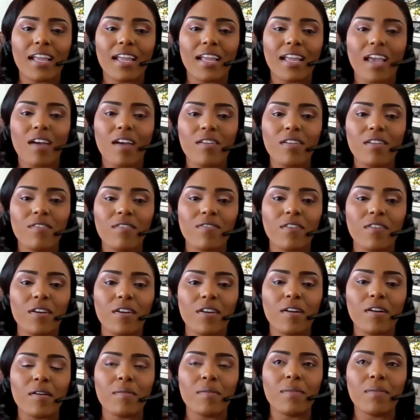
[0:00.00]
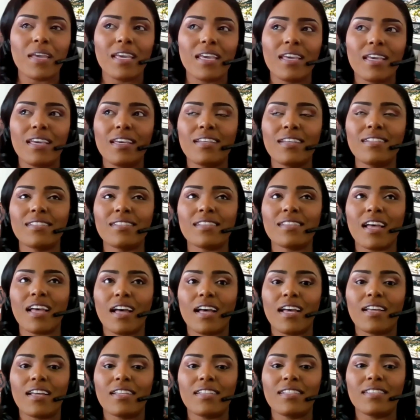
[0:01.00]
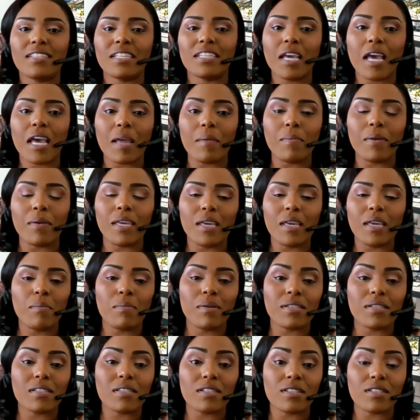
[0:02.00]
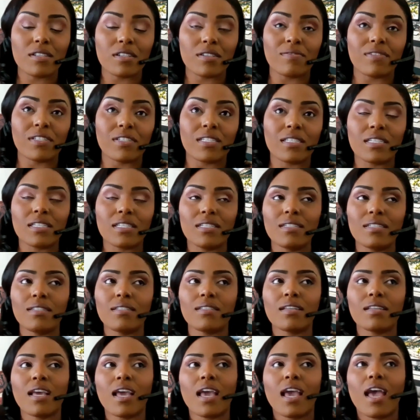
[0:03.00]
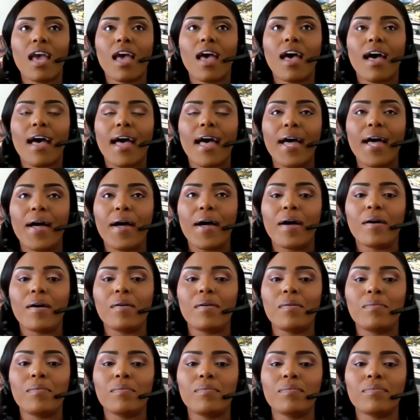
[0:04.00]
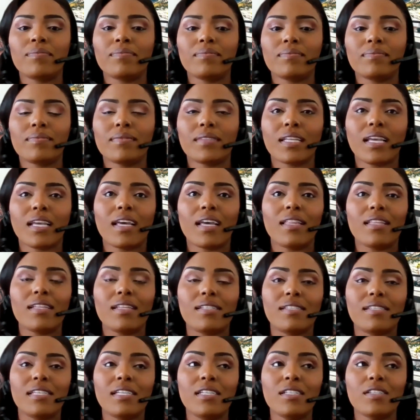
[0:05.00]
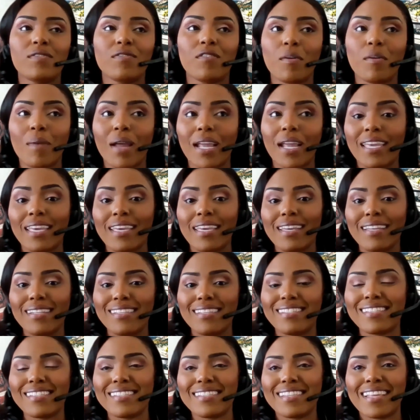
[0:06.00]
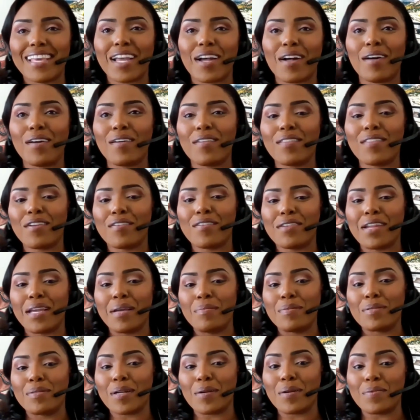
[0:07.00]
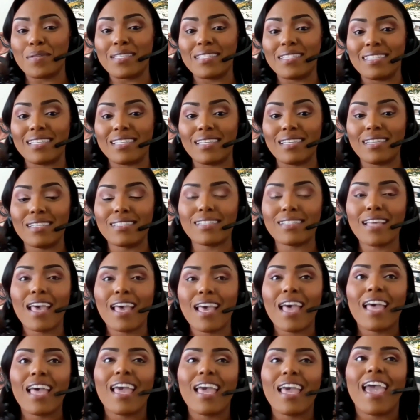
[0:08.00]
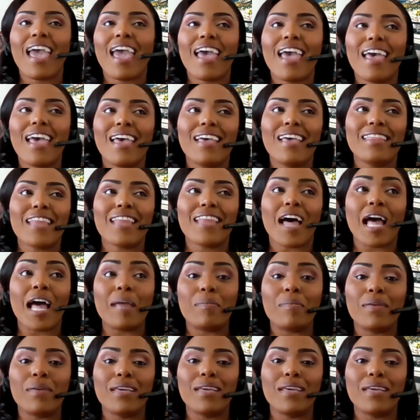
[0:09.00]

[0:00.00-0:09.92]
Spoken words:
accounting firm is ZIP Business Services. The Z's for my kids. Their names start with Z's. And the IP